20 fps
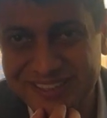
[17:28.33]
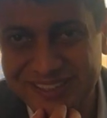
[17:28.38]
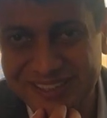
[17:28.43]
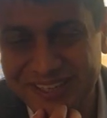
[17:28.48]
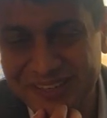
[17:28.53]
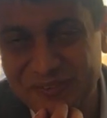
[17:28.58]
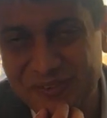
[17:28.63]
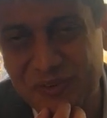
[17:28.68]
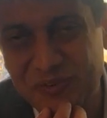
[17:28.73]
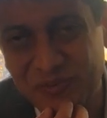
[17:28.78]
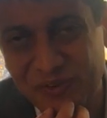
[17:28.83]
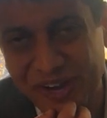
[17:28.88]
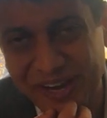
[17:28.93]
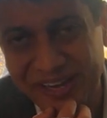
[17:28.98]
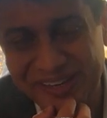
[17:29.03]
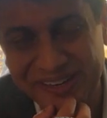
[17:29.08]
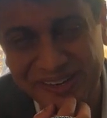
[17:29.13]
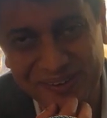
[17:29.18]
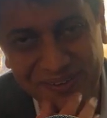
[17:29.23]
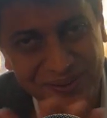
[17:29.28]
they have in
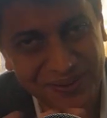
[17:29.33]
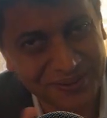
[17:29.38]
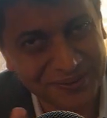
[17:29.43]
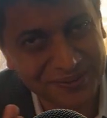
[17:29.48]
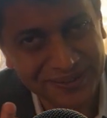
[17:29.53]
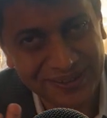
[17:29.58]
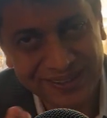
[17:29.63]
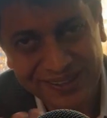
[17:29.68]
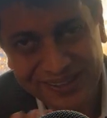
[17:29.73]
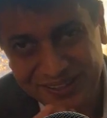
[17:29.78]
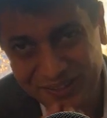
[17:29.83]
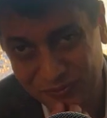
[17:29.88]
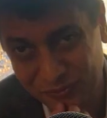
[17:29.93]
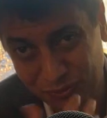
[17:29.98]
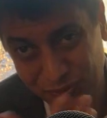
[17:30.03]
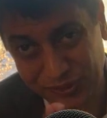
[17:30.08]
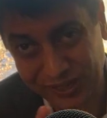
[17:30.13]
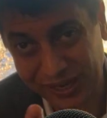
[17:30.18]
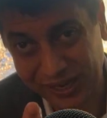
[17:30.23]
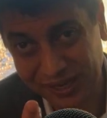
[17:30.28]
wine and all, if
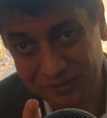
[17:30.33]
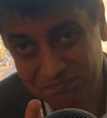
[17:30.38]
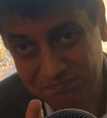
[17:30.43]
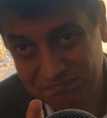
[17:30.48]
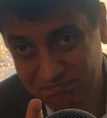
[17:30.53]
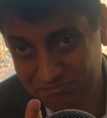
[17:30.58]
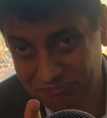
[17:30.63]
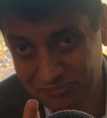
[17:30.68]
you can,